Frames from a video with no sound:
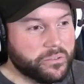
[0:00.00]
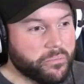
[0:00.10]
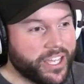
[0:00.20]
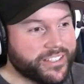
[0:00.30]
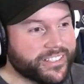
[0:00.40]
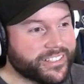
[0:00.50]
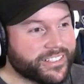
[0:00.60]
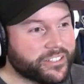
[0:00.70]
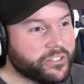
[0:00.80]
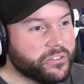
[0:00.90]
amazing.
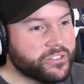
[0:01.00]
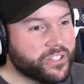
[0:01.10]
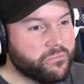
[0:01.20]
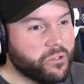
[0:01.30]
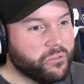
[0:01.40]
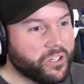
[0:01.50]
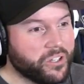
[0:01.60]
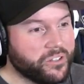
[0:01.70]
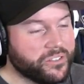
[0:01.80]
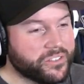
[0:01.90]
Can you send me one of
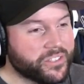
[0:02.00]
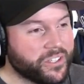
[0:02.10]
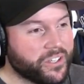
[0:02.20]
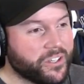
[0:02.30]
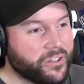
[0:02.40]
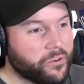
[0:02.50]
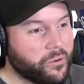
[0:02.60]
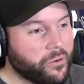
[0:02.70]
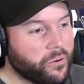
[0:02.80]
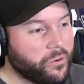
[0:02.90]
those?
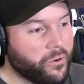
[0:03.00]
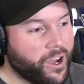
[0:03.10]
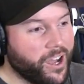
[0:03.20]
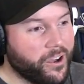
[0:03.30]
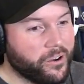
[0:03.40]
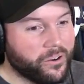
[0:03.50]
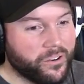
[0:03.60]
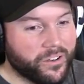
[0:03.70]
Wow.